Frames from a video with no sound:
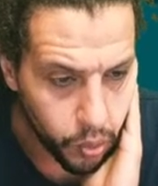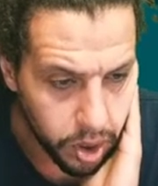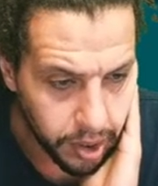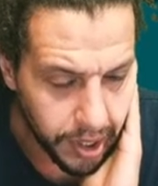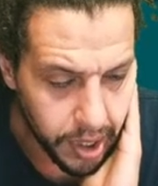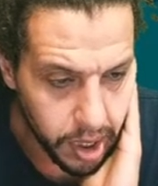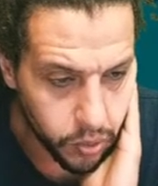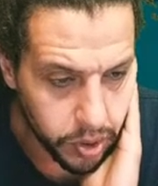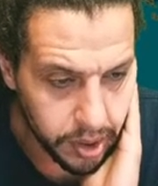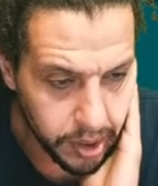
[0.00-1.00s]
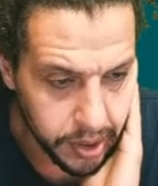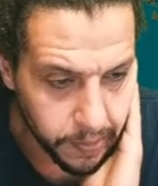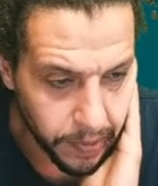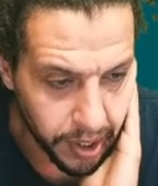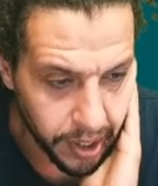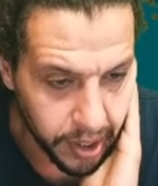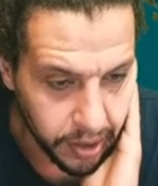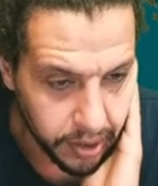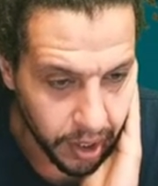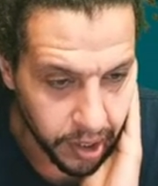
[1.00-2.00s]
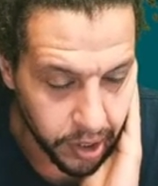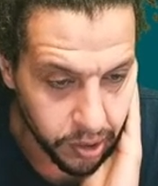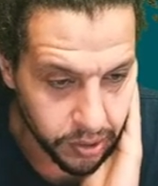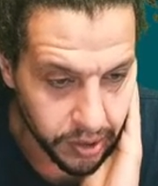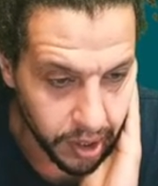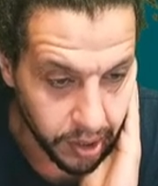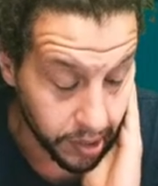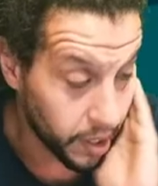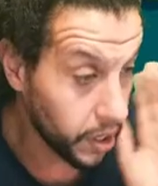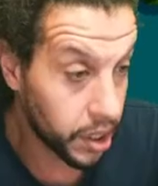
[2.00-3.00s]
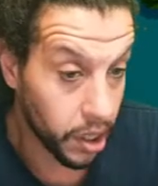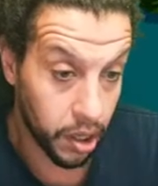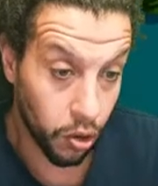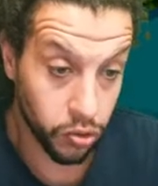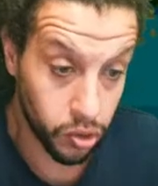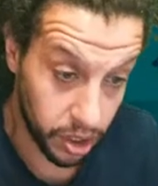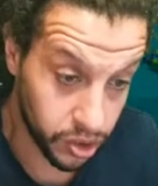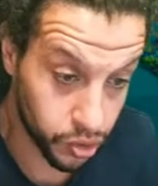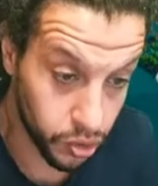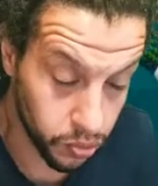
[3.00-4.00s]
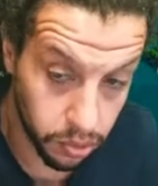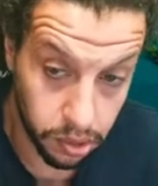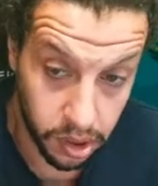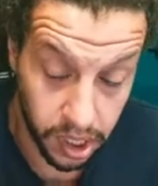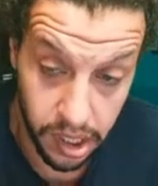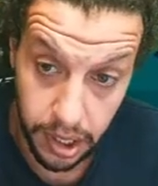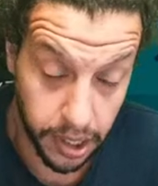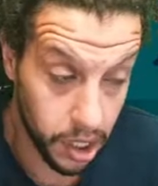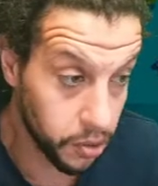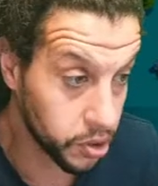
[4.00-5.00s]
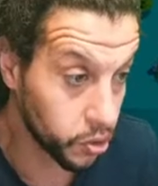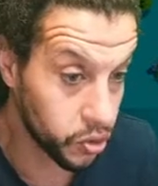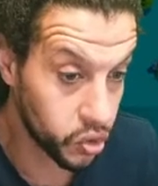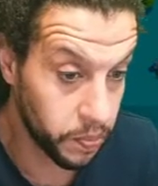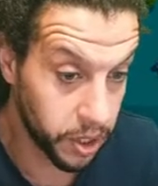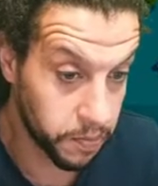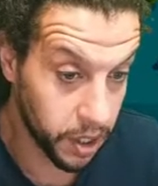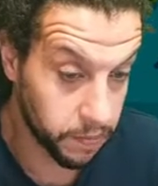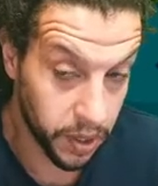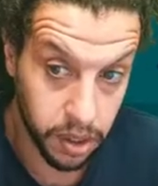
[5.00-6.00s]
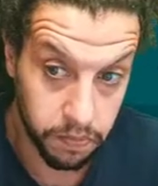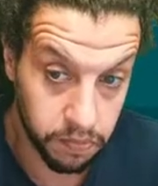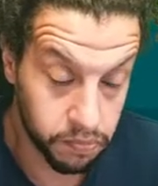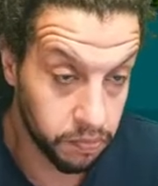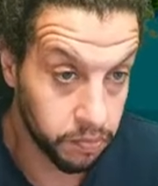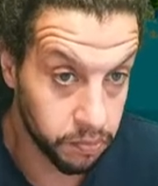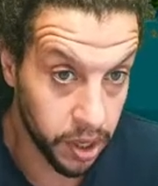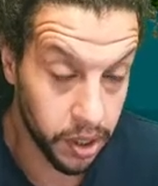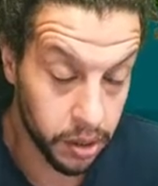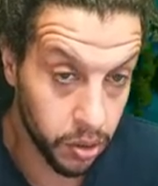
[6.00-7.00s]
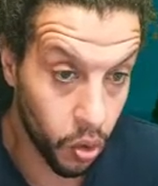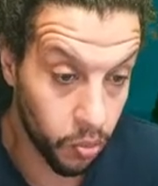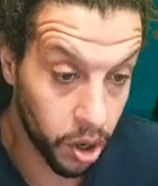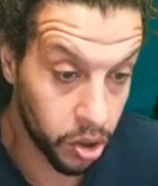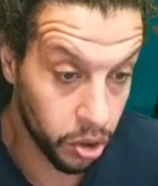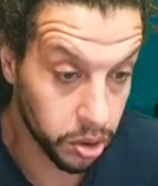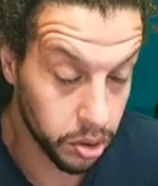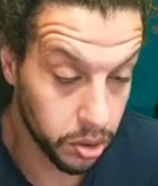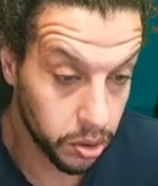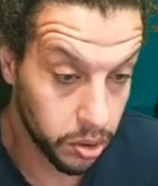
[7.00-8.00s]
Will Kenny quitting is bigger hit and Leo selling? Yeah, also that's true. Kenny Kenny was also big, big, big, big. Oh my god.